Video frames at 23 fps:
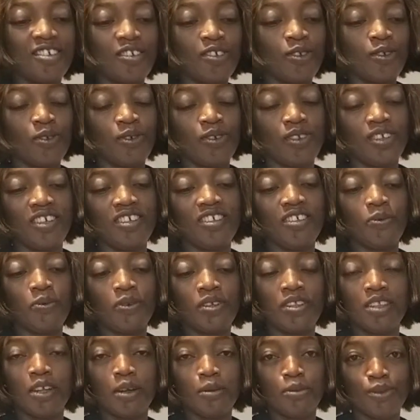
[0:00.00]
So this is a
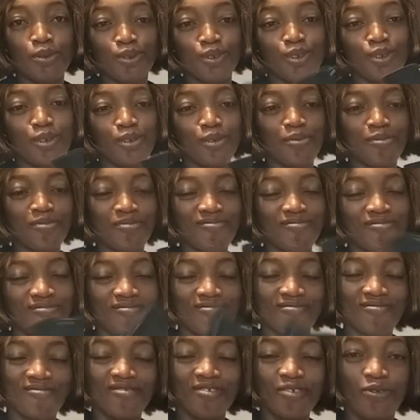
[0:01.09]
winter boot
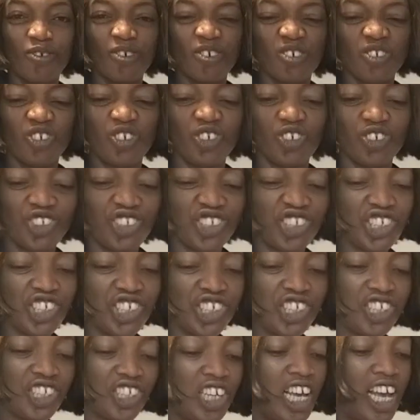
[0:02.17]
for
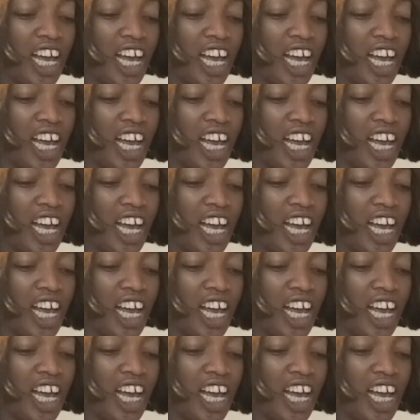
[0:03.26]
church.